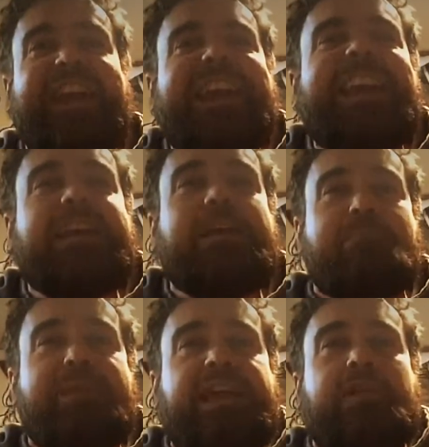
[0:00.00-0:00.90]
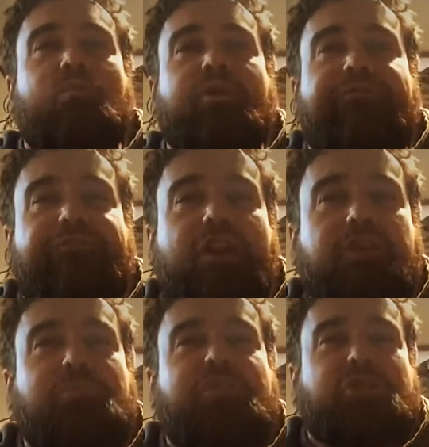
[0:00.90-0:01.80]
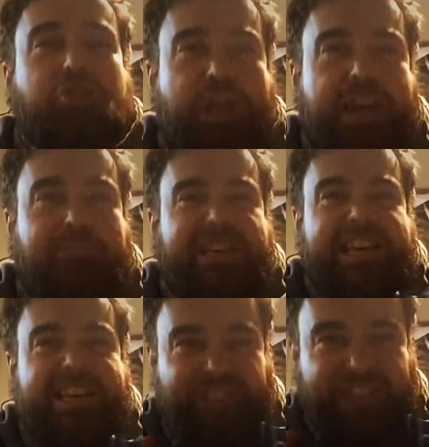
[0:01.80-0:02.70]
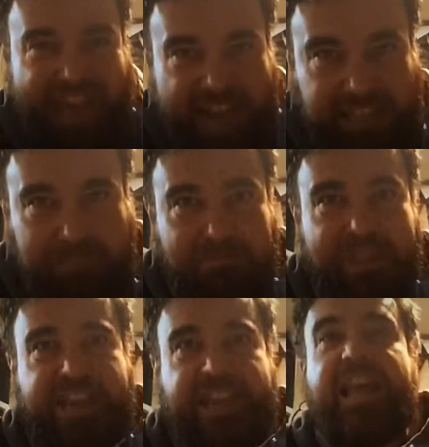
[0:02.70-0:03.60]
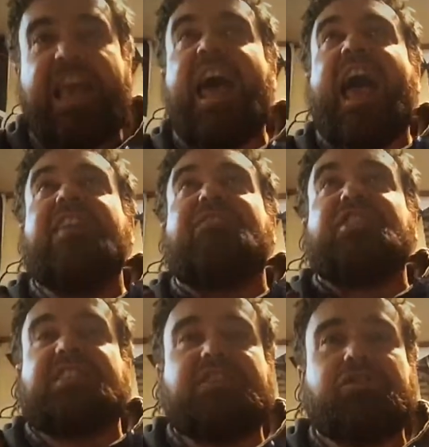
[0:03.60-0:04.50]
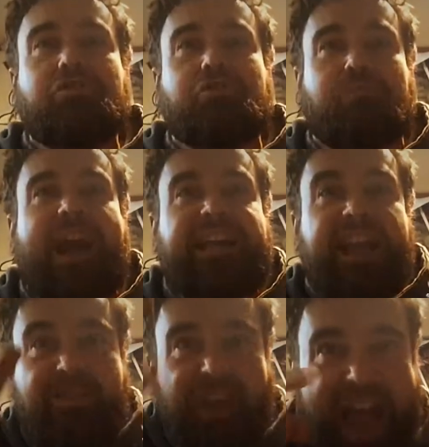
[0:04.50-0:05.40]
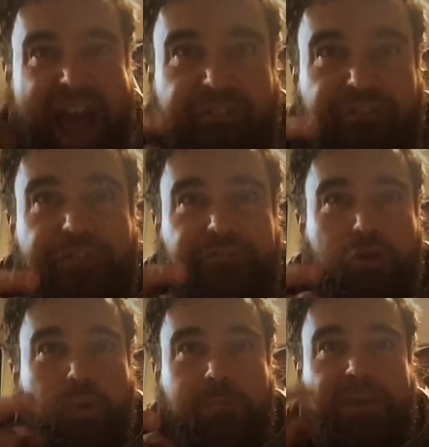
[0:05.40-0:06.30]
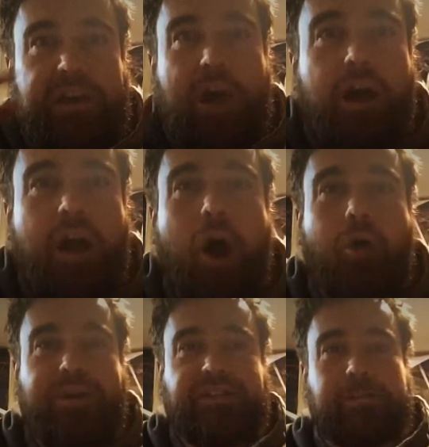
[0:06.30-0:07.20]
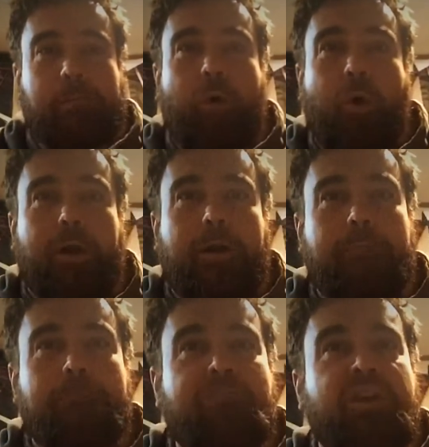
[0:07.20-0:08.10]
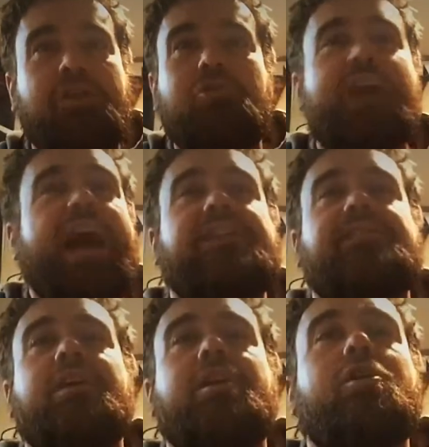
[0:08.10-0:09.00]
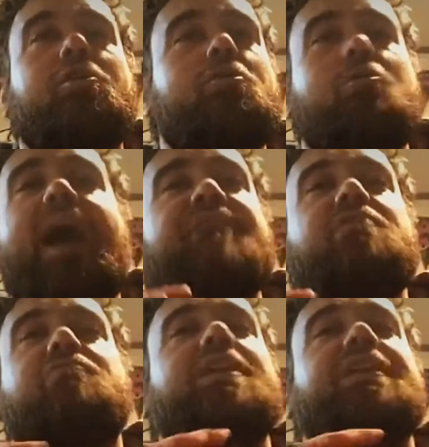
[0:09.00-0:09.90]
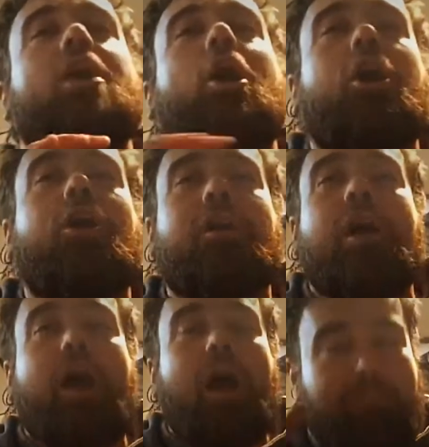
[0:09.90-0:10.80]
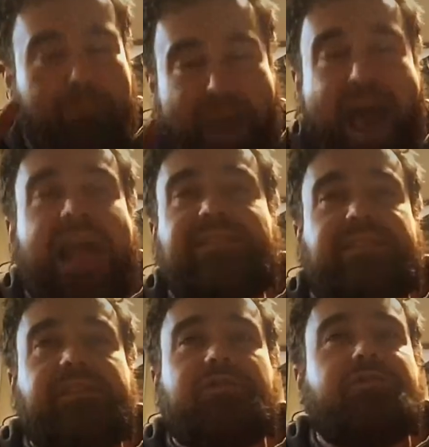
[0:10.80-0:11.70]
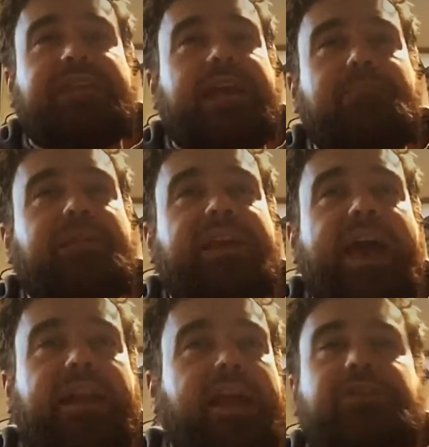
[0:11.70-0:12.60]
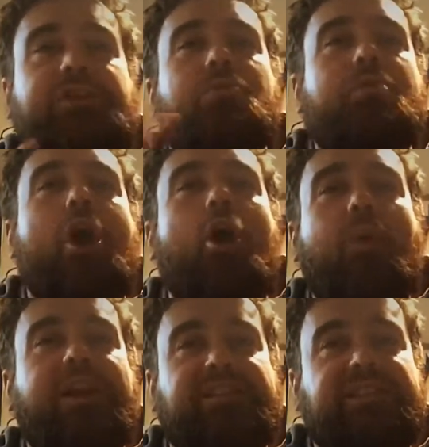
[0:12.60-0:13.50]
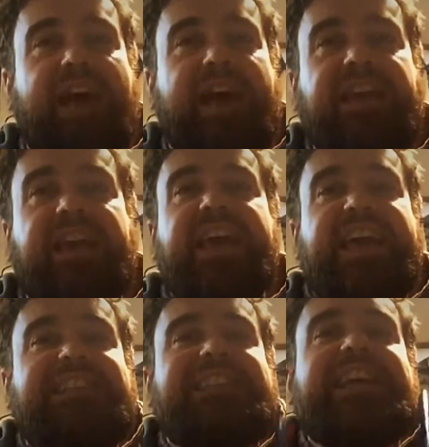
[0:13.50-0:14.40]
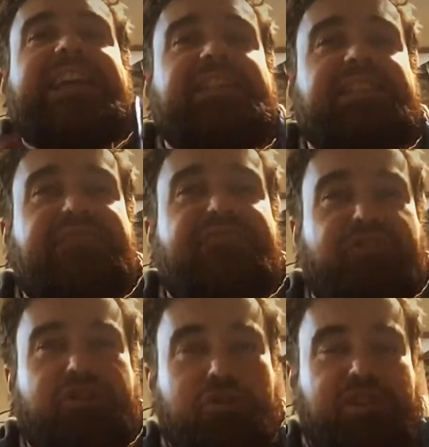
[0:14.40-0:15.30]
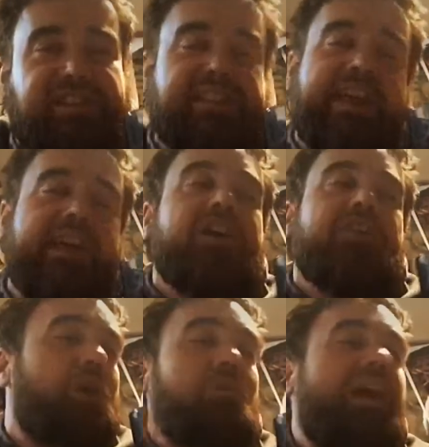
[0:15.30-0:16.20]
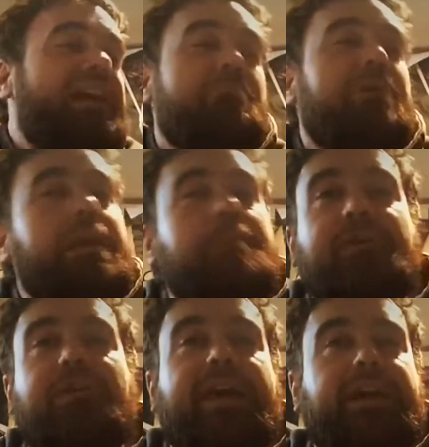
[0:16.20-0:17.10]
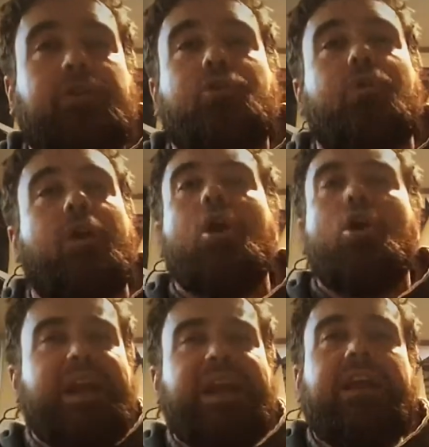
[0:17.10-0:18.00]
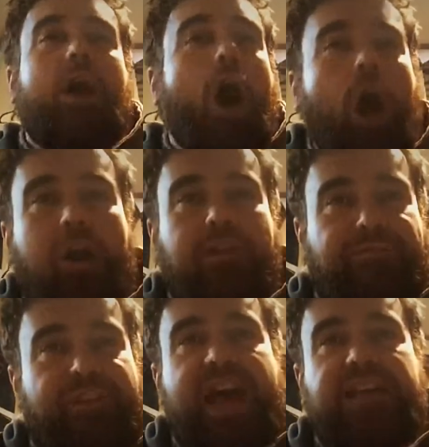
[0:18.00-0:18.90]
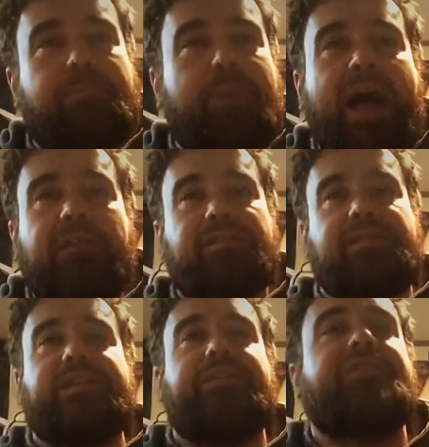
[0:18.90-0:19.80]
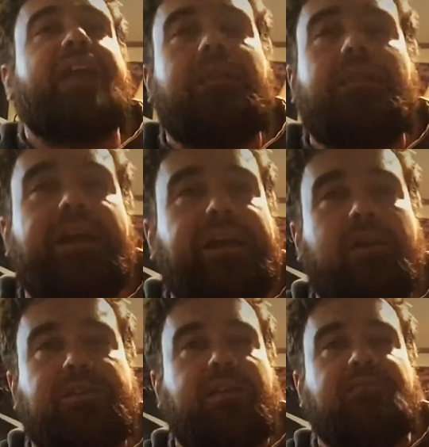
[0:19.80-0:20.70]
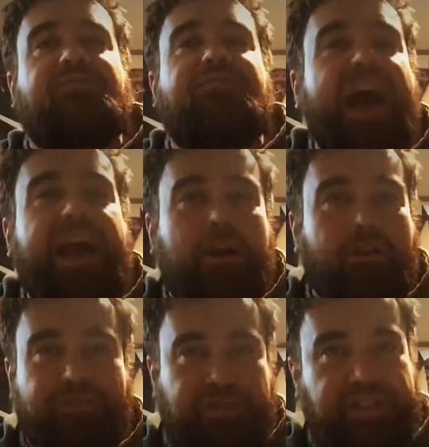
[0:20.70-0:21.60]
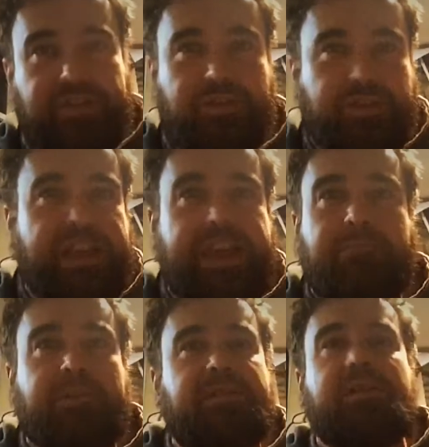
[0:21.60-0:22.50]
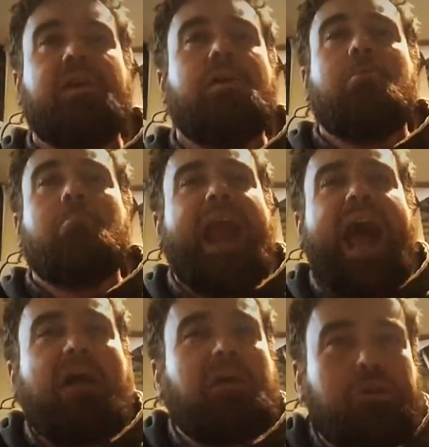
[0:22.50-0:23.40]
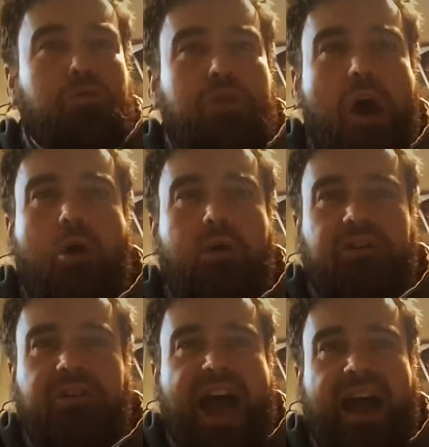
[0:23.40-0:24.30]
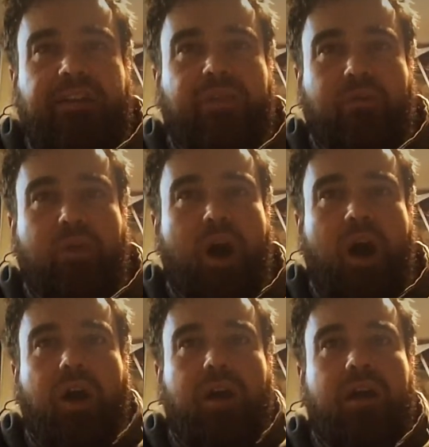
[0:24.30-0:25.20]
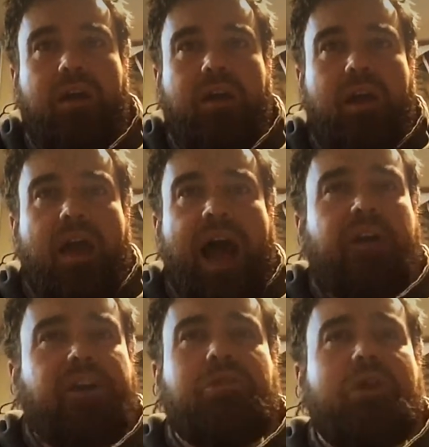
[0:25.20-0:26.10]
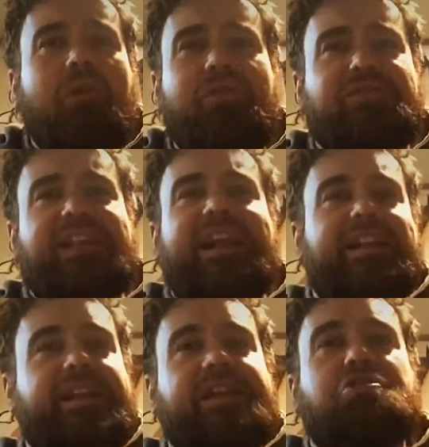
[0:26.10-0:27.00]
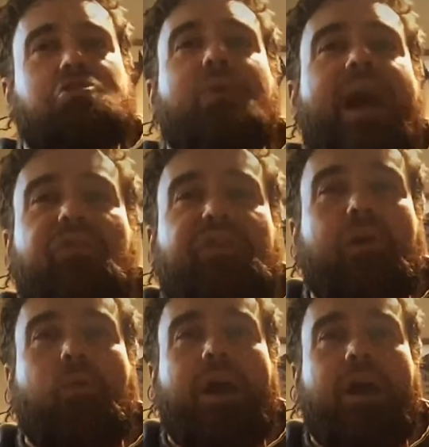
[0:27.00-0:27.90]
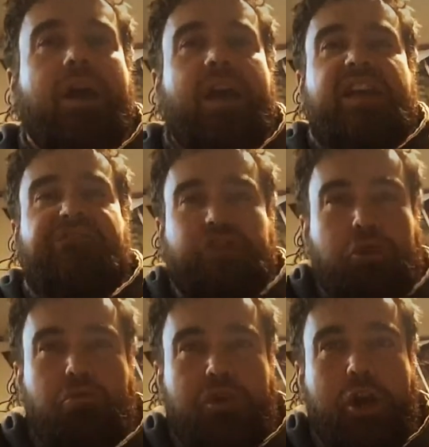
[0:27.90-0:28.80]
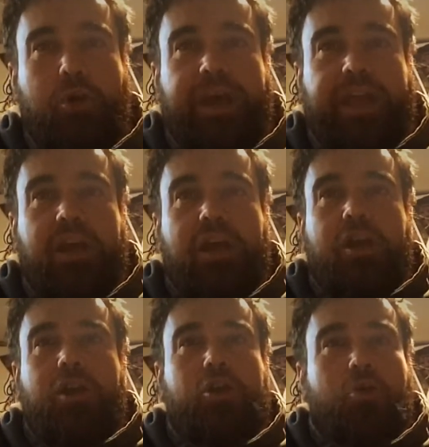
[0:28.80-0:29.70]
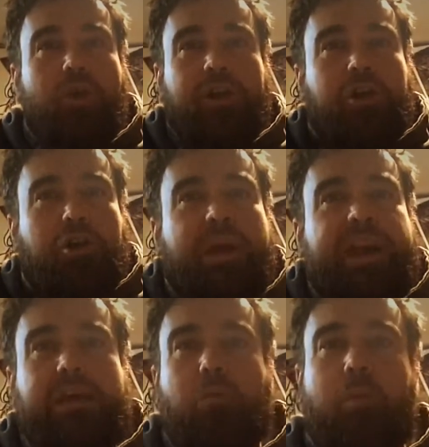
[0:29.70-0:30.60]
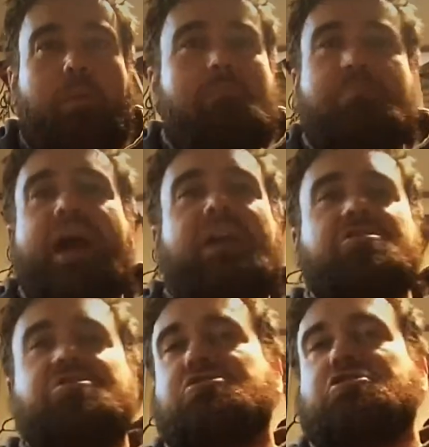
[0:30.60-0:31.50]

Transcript: that Idi Amin would flush with shame to even contemplate it. And if the scissor's right, then half of you would be gung-ho in support. You guys who haven't really heard a bad scissor statement yet and don't know what it's like, it's easy for you to say, don't let it manipulate you, or we need a hard and fast policy of not letting ourselves fight over scissor statements. But how do you know you're not in the wrong? How do you know there's not an issue out there where if you knew it, you would agree it would be better to